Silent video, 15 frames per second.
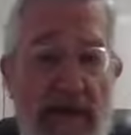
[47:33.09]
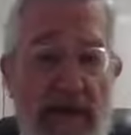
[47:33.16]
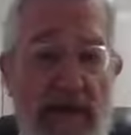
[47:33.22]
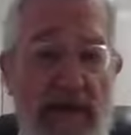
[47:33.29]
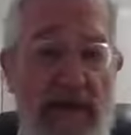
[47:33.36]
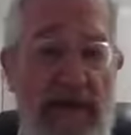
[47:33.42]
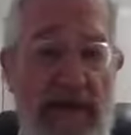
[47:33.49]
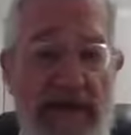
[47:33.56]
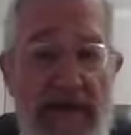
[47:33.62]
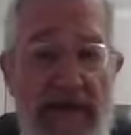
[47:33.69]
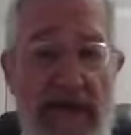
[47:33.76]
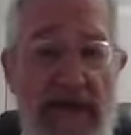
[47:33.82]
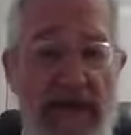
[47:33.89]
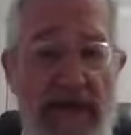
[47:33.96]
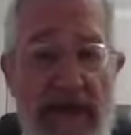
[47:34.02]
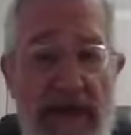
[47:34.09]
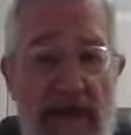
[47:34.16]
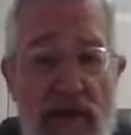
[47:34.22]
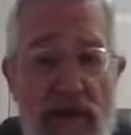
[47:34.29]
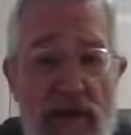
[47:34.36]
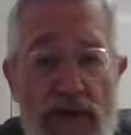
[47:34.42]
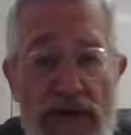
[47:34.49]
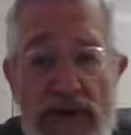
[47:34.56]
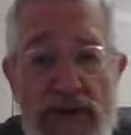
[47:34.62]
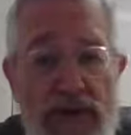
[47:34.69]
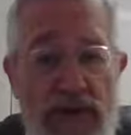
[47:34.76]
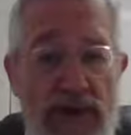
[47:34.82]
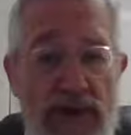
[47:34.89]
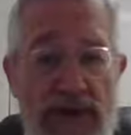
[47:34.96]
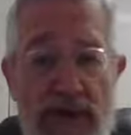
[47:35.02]
it was difficult to tell who was
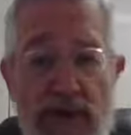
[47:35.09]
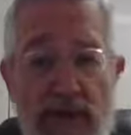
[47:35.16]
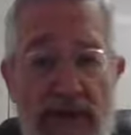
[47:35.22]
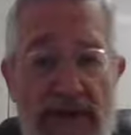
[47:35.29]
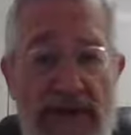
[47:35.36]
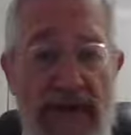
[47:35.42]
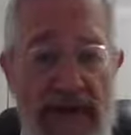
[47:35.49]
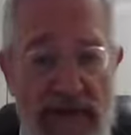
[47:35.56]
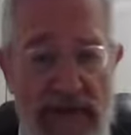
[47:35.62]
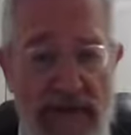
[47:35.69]
Jewish and who was not.